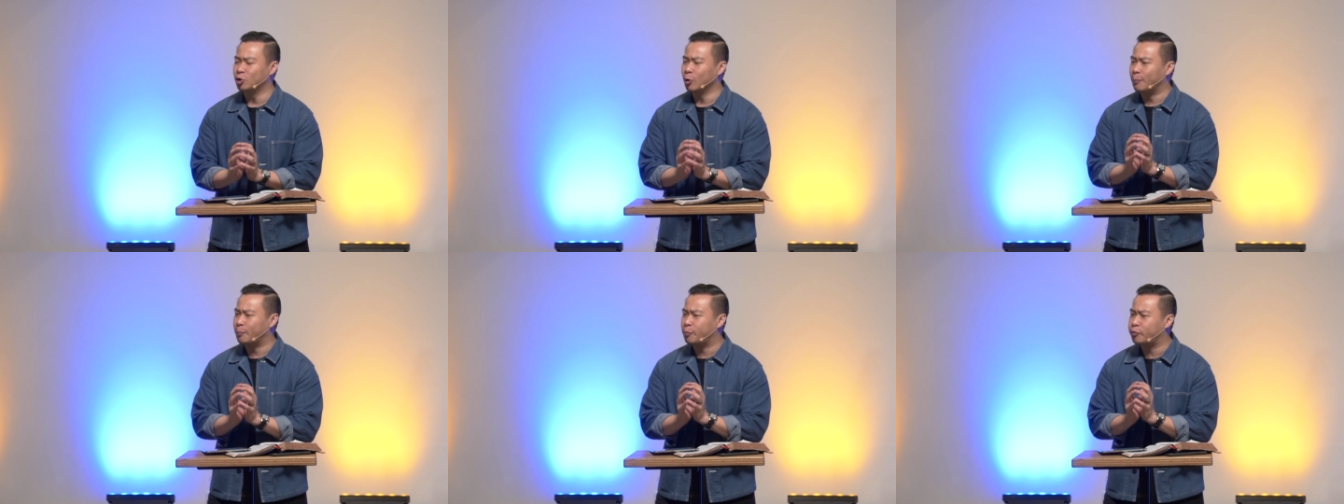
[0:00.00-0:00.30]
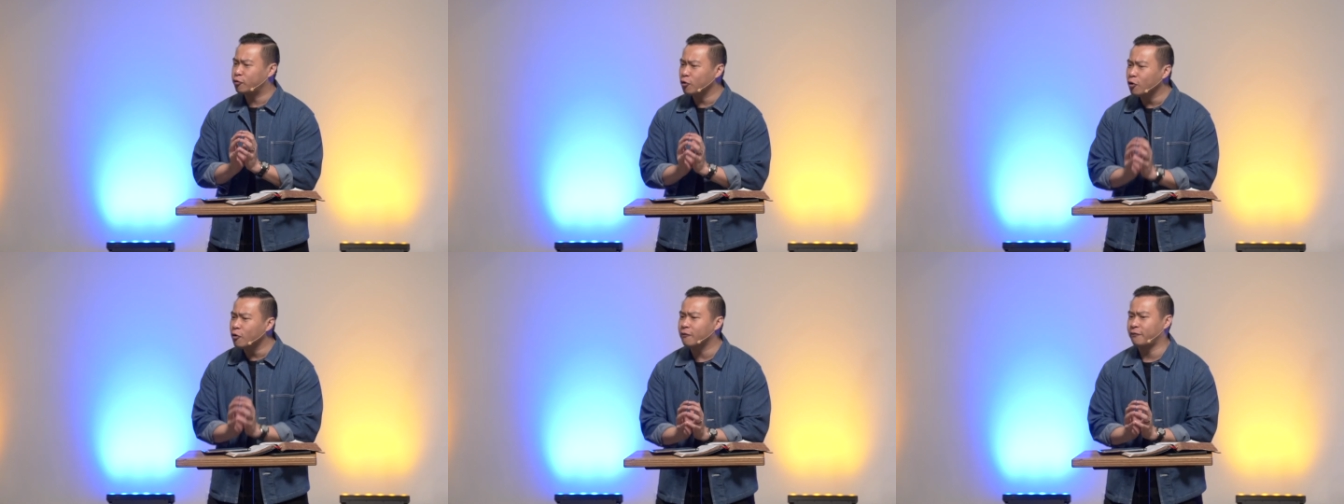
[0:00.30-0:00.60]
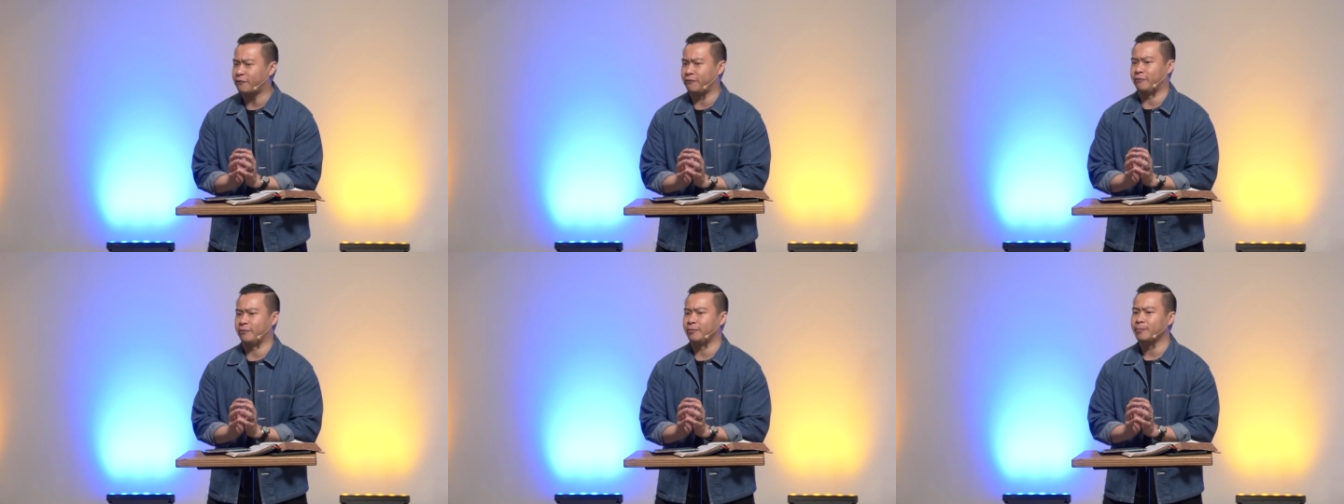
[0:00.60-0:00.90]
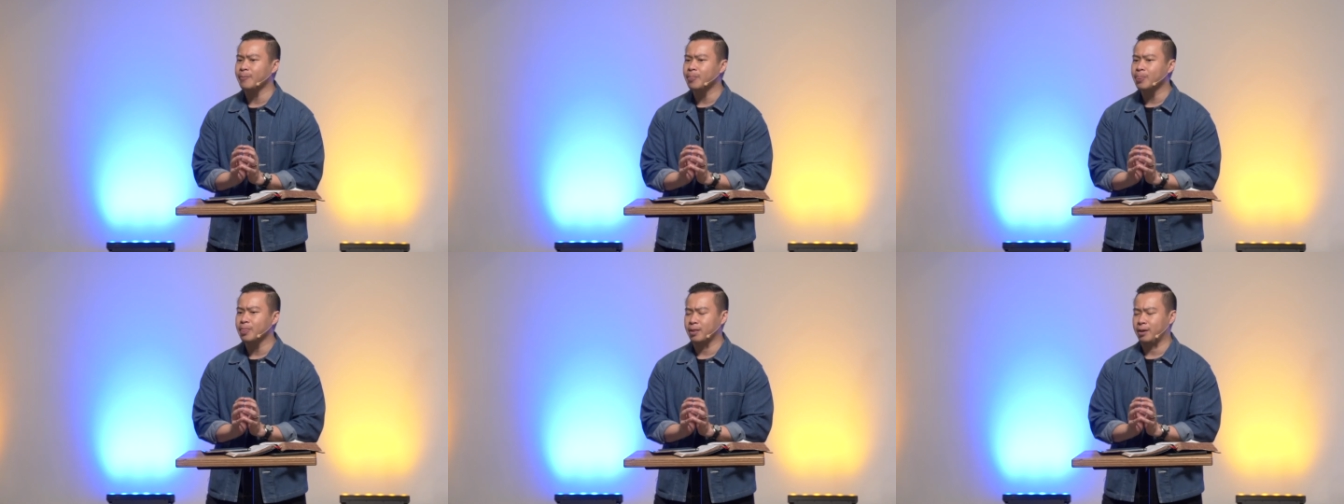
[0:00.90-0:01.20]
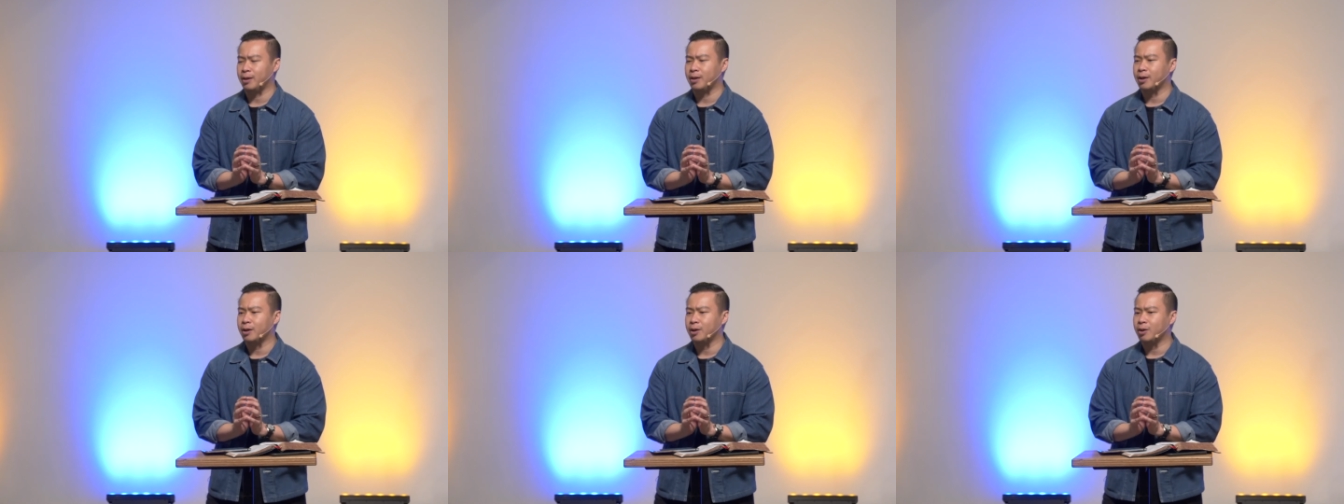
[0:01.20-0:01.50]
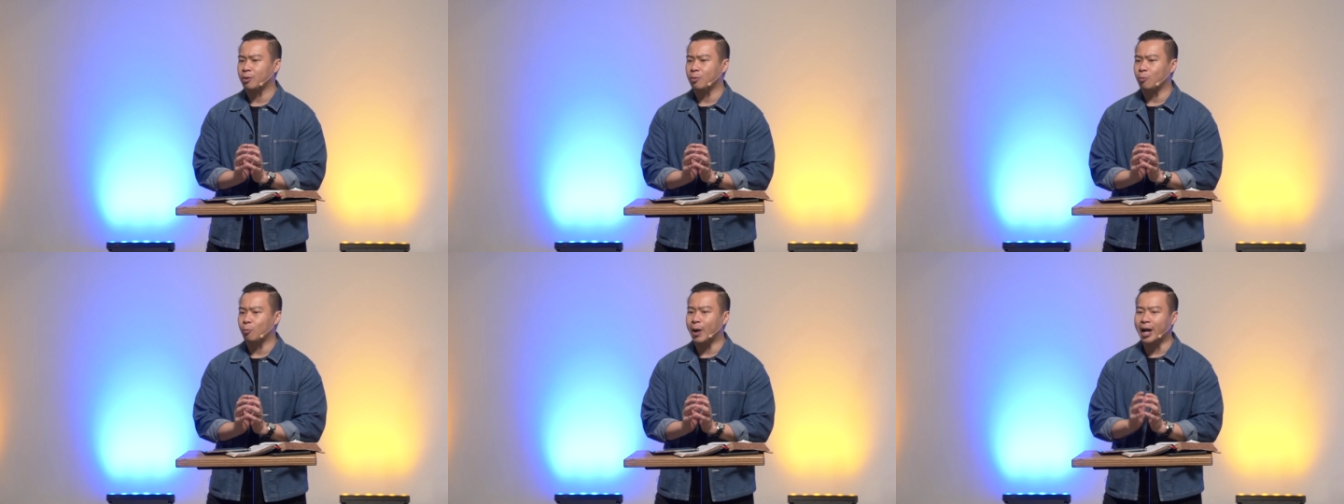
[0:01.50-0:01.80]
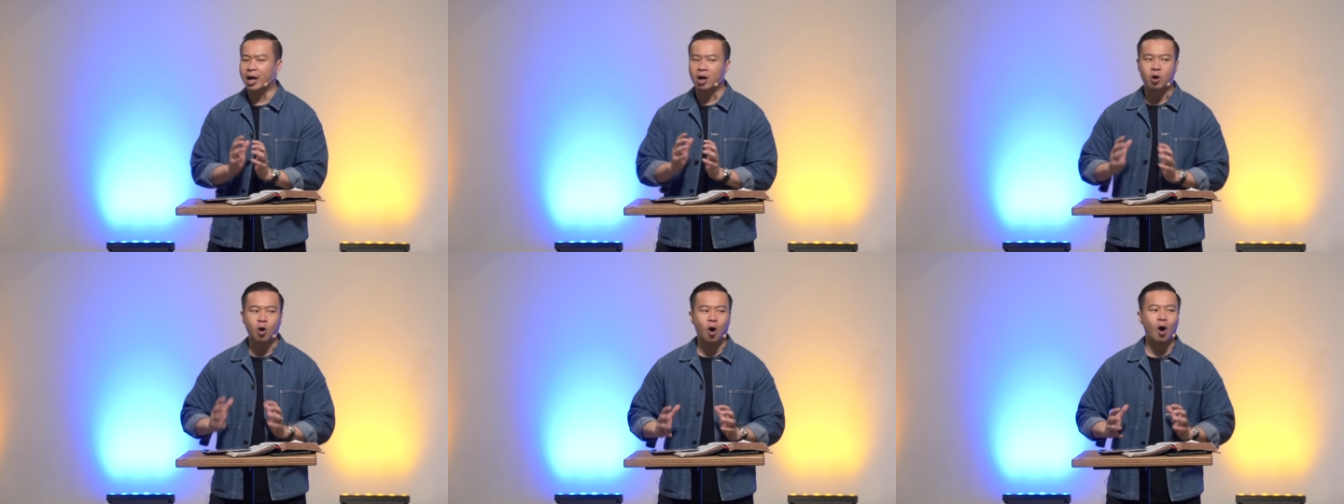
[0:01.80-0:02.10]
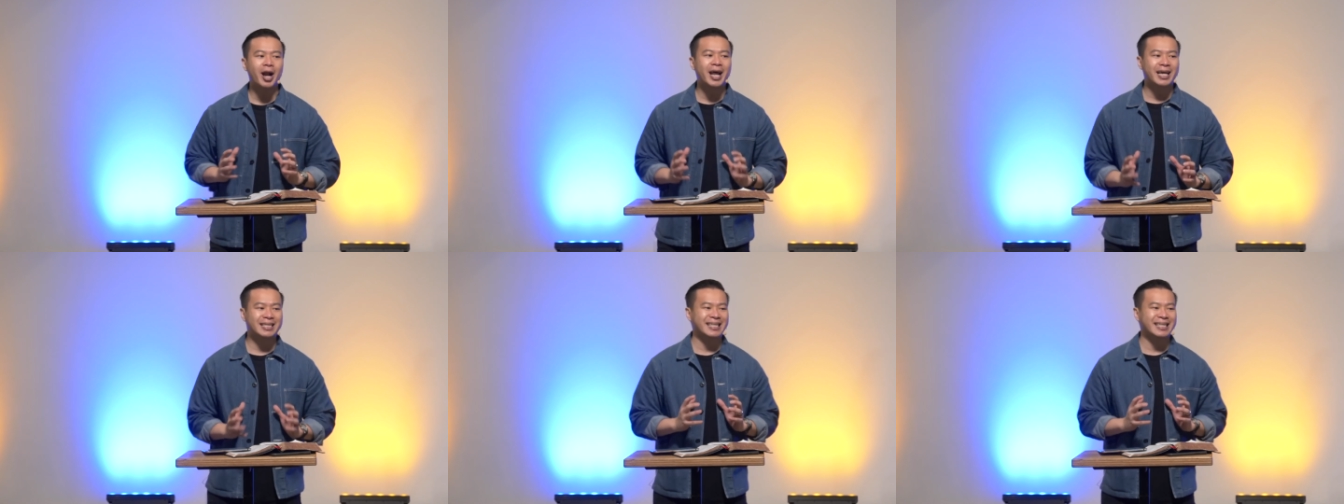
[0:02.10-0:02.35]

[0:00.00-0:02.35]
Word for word: to proof, when God